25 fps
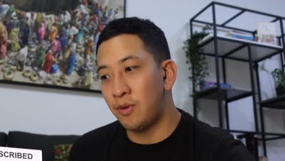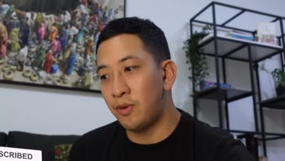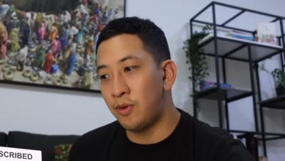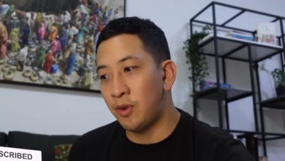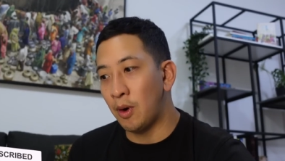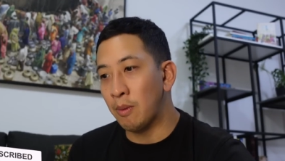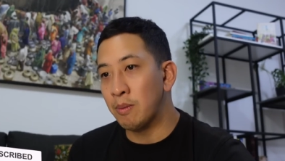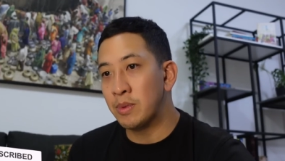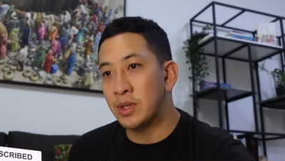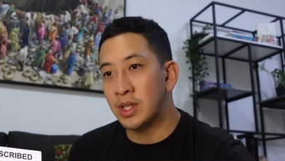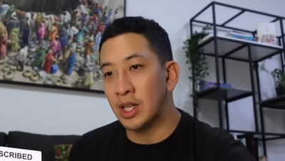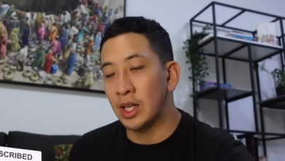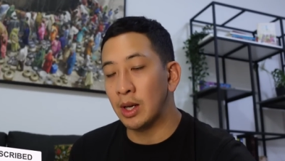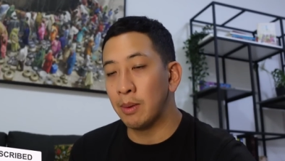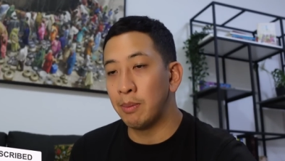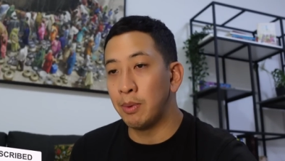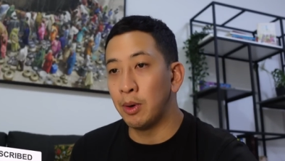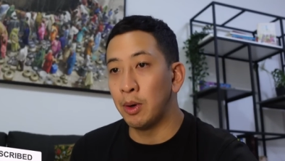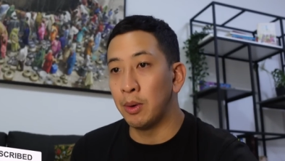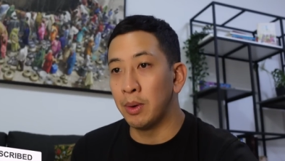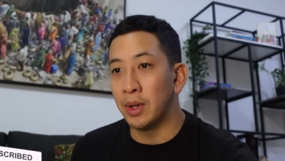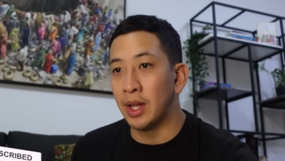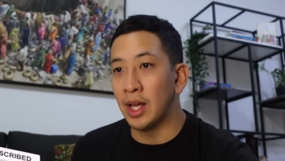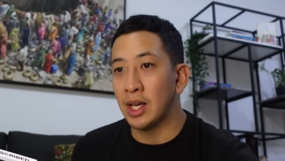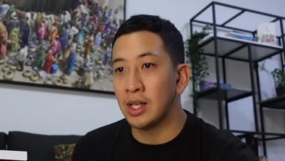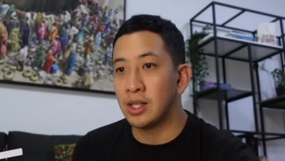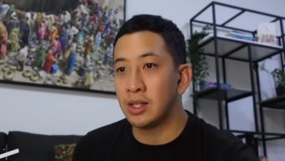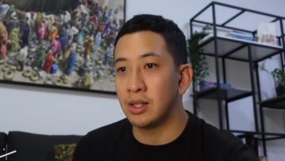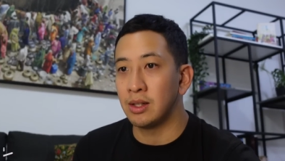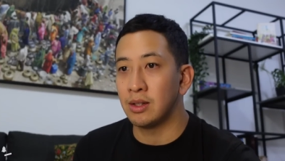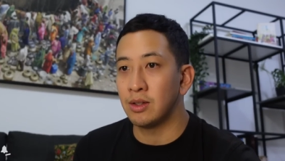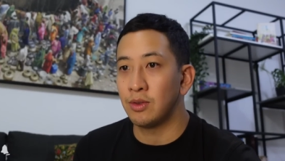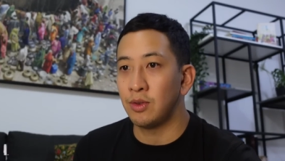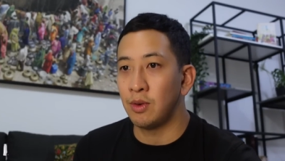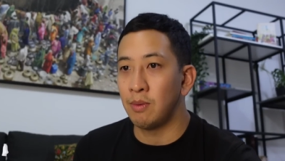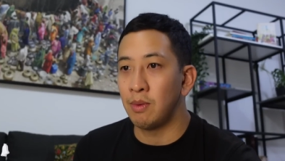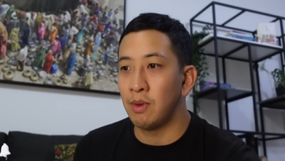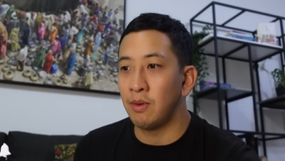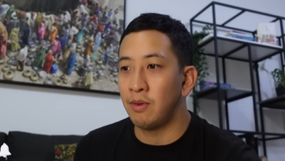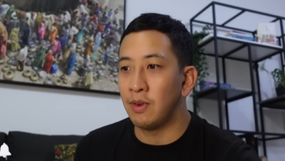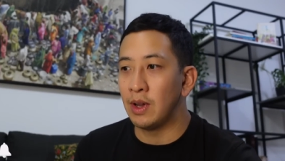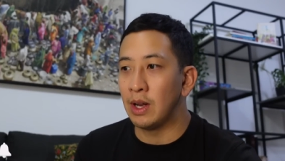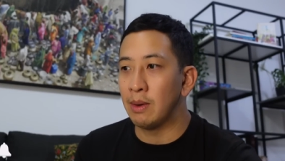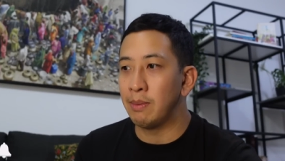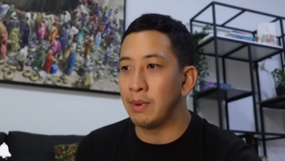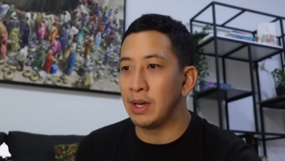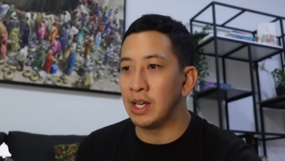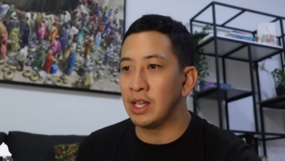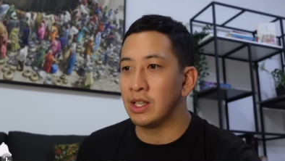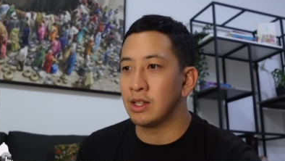from Singapore with us. She was from the
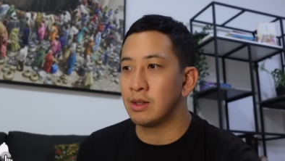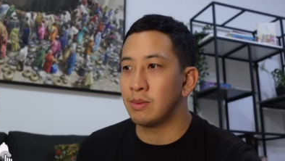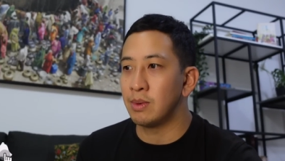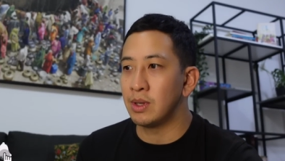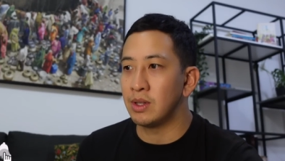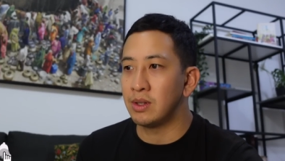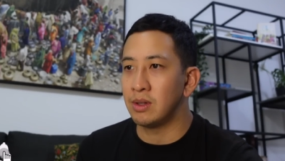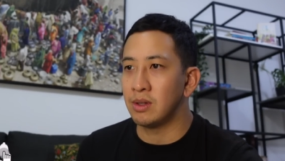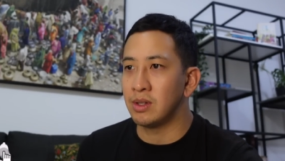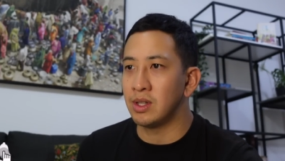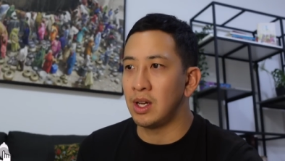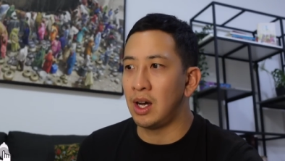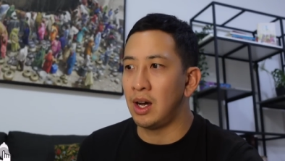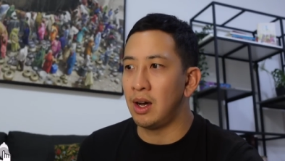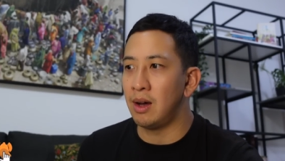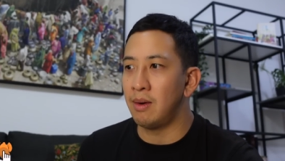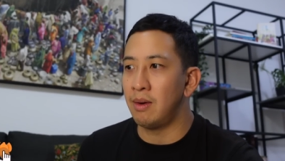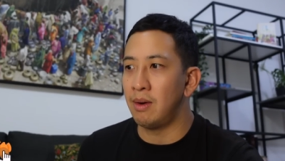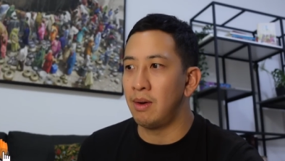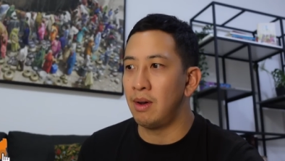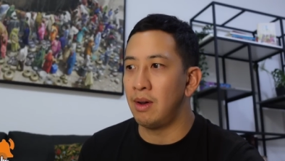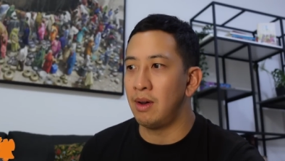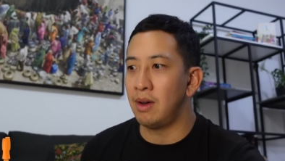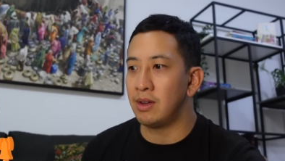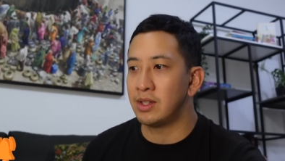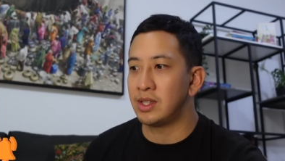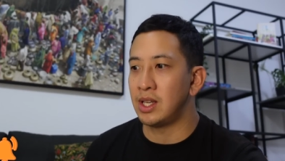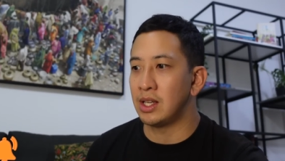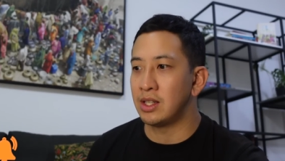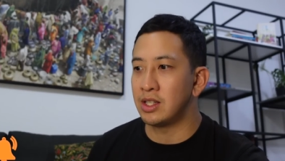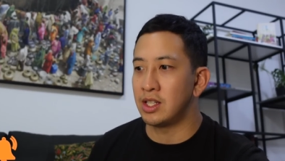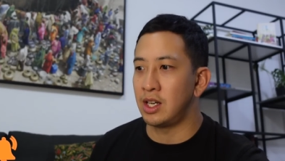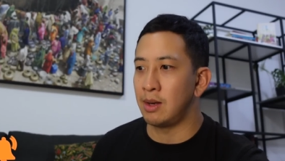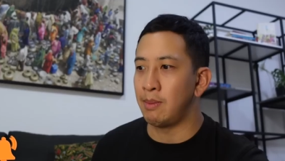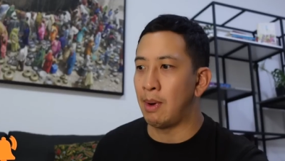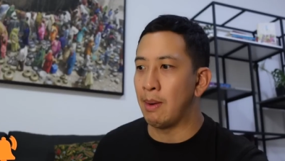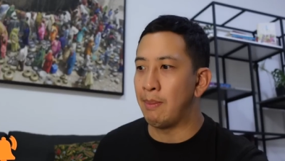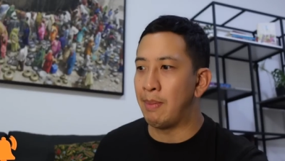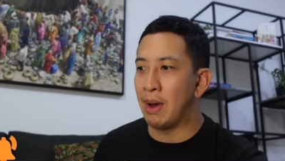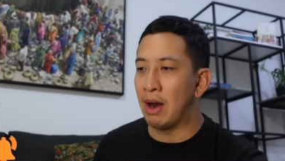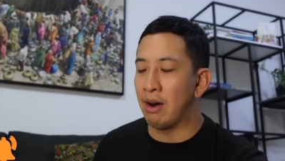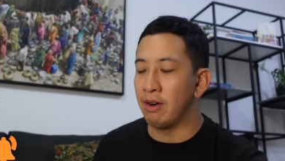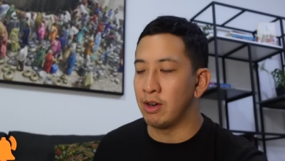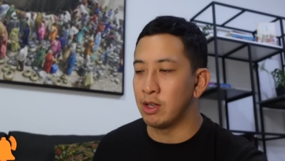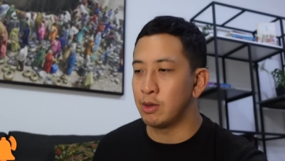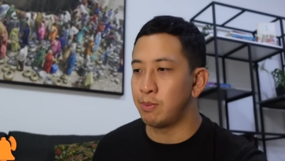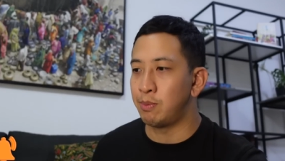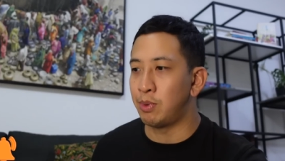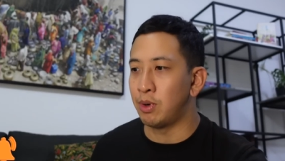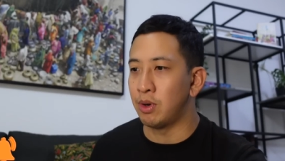Philippines, which was our, essentially my
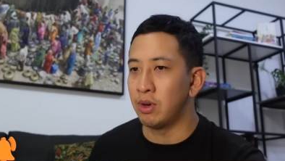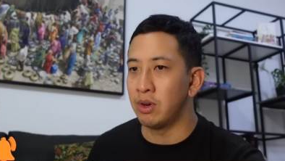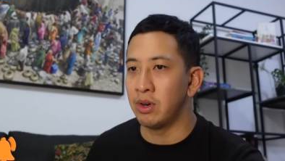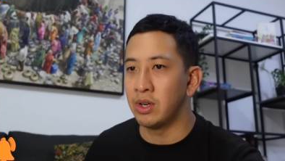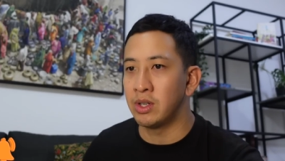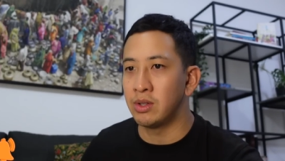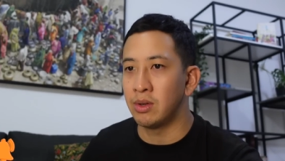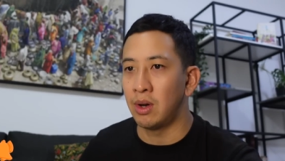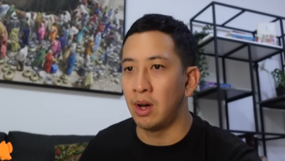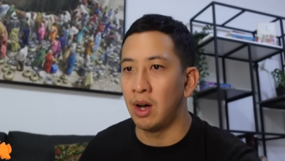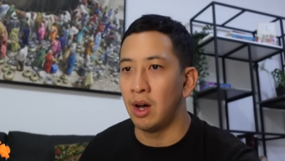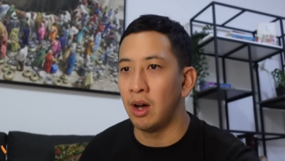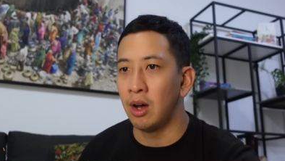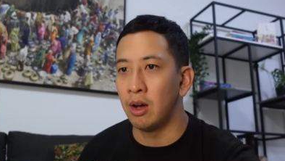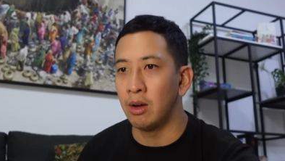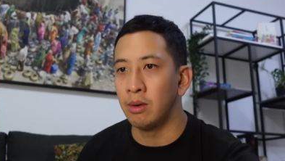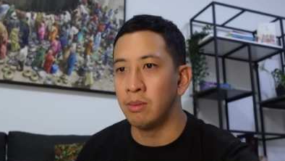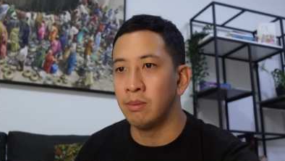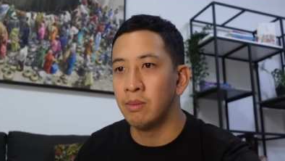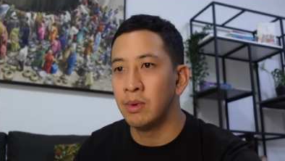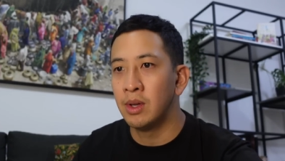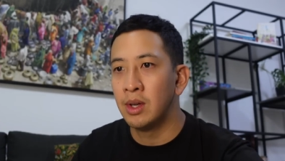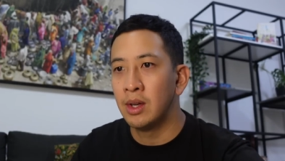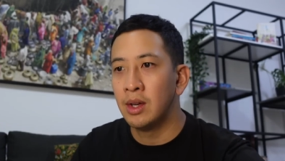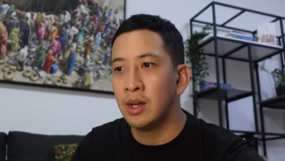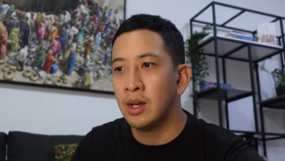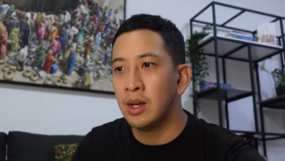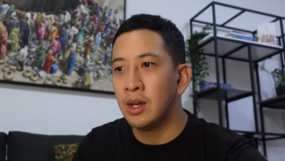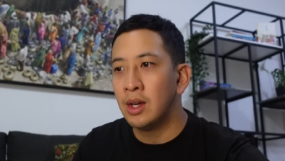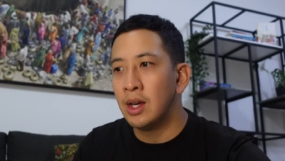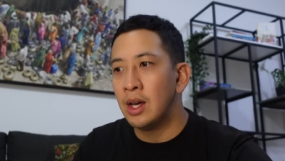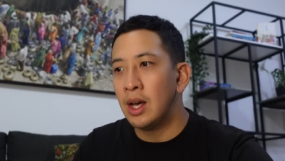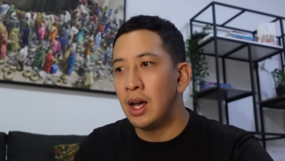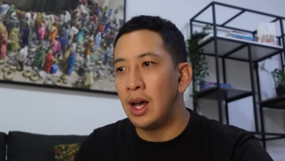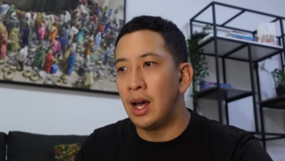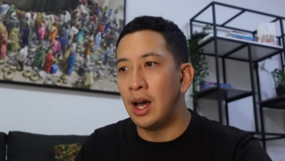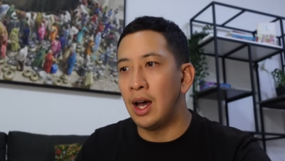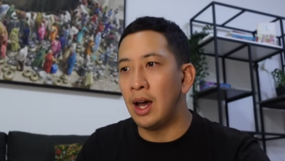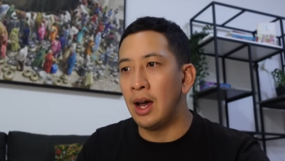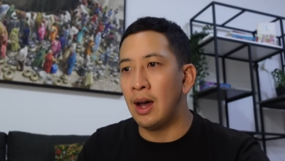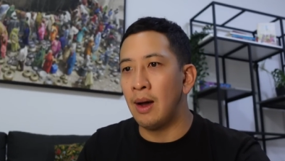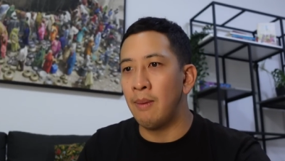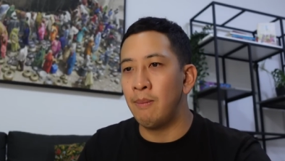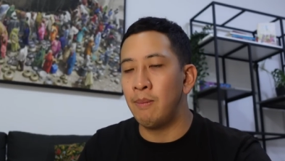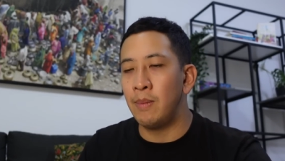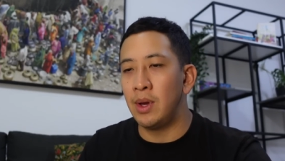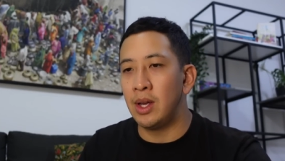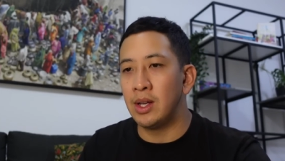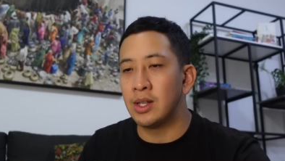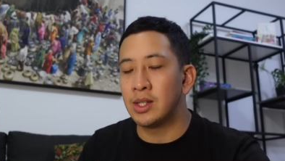parents brought her into our home
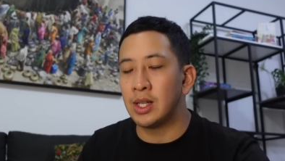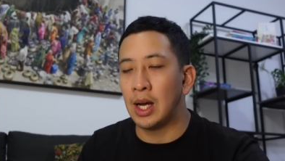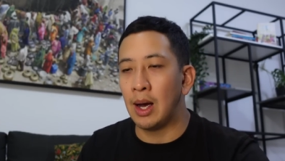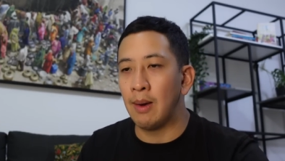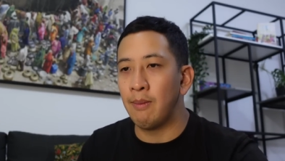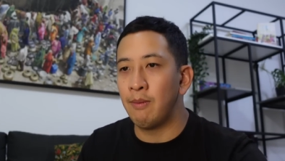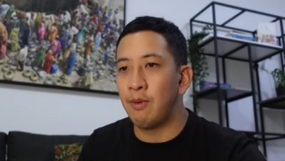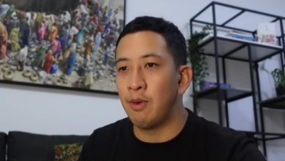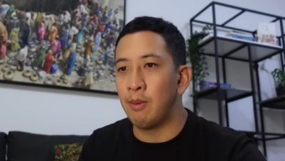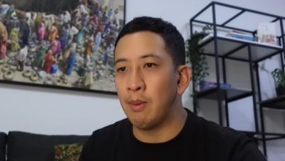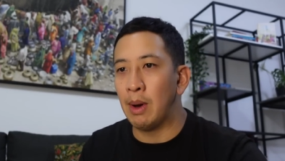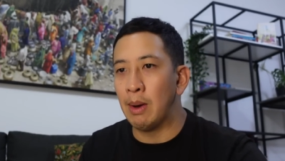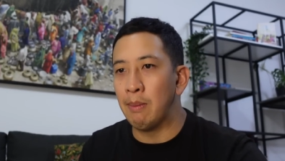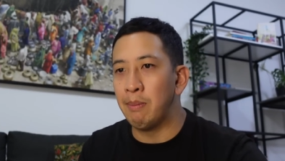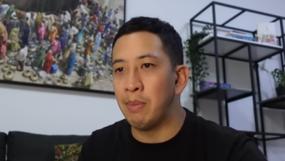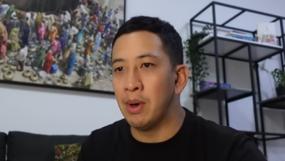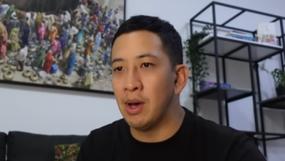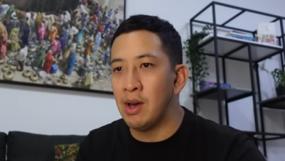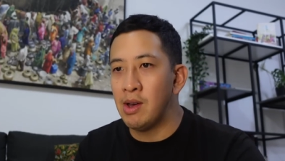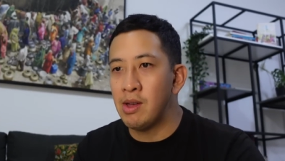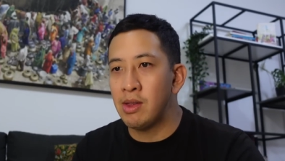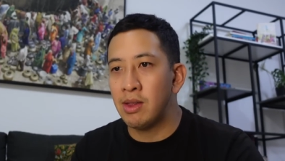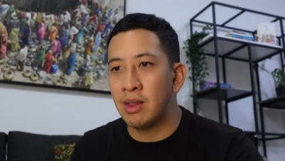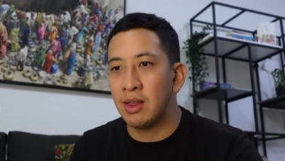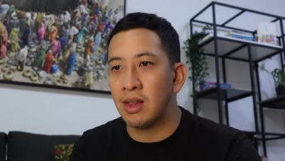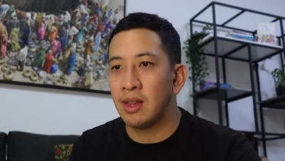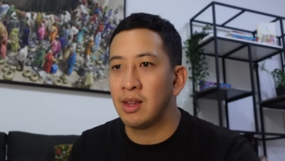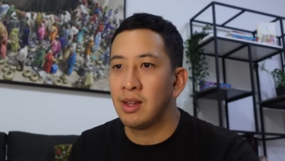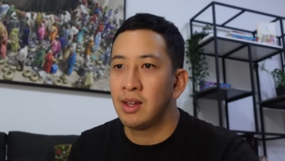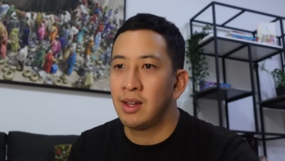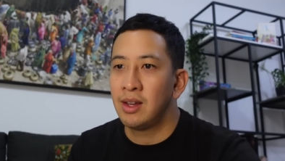Um, in time for my birth,